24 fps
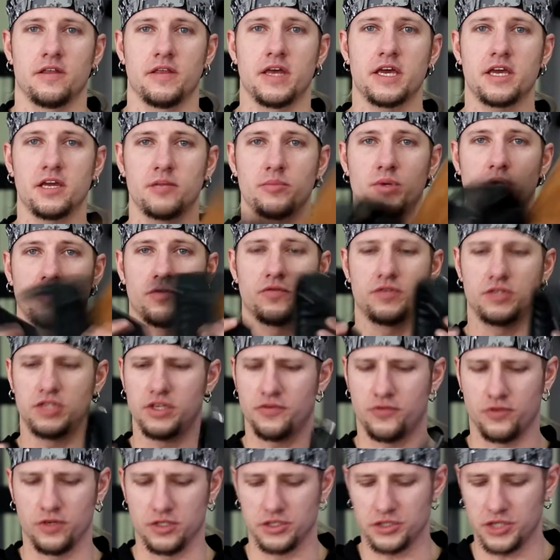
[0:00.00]
They can be of a
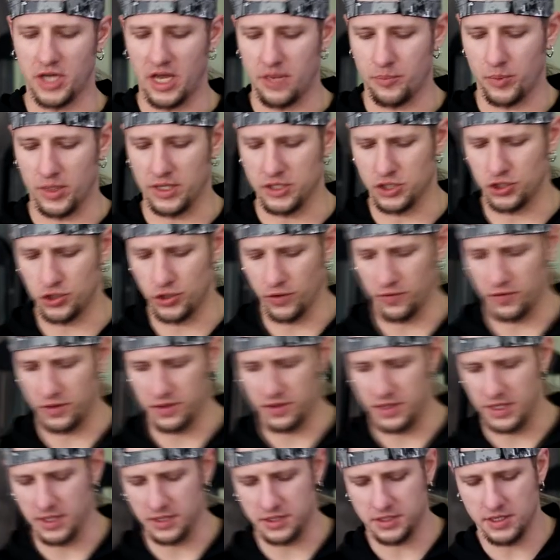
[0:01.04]
different type. I'll show
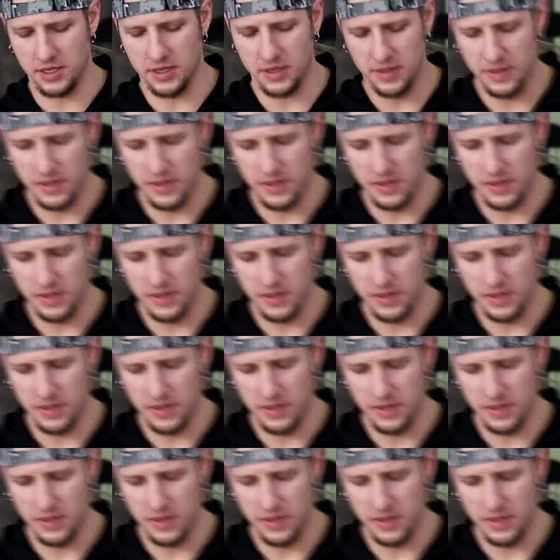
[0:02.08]
you this.